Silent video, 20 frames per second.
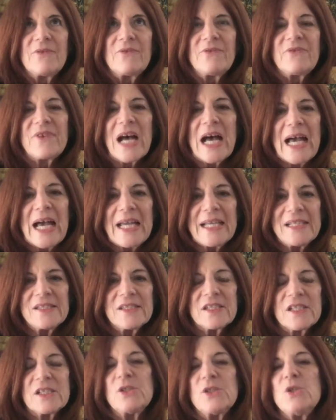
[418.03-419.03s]
find
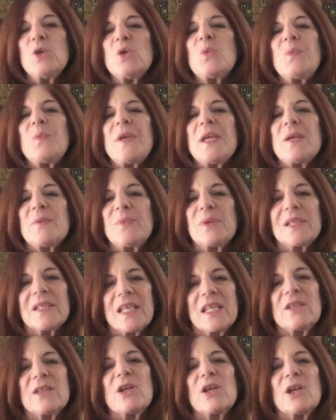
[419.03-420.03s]
new people
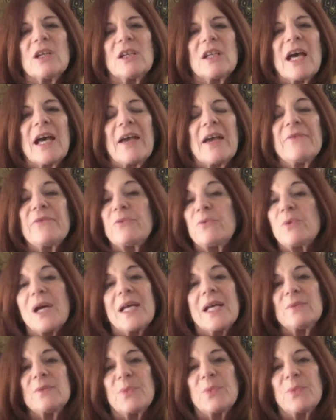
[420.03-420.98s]
in their life when